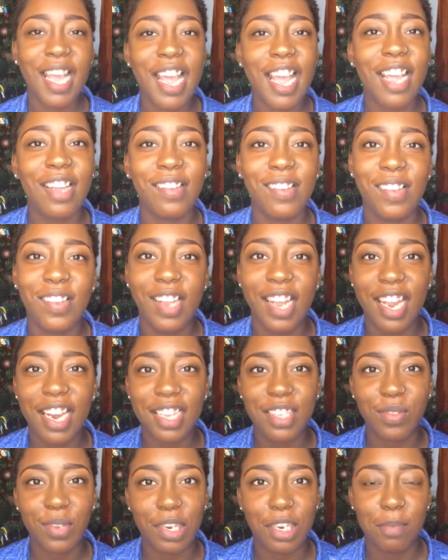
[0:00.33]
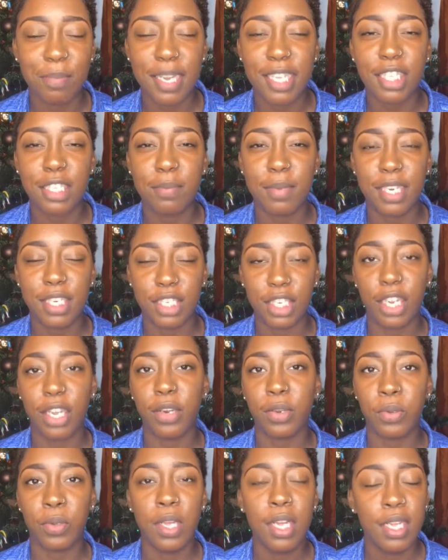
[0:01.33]
Hello ladies, welcome back to my
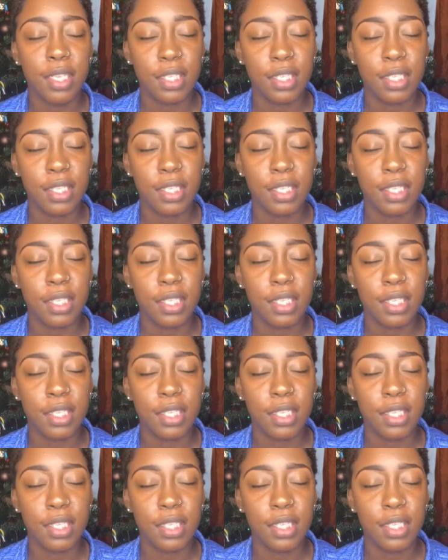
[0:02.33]
channel.